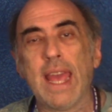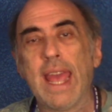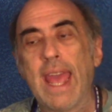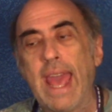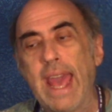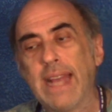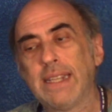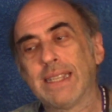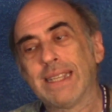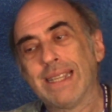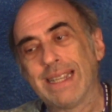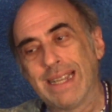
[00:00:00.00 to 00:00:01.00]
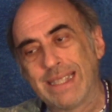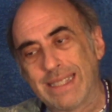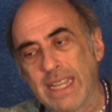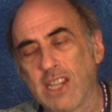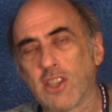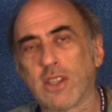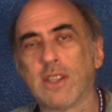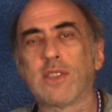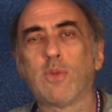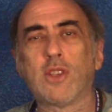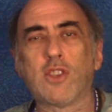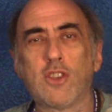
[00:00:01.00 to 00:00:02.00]
And addictions,
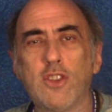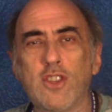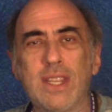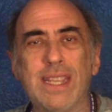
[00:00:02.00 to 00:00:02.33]
which usually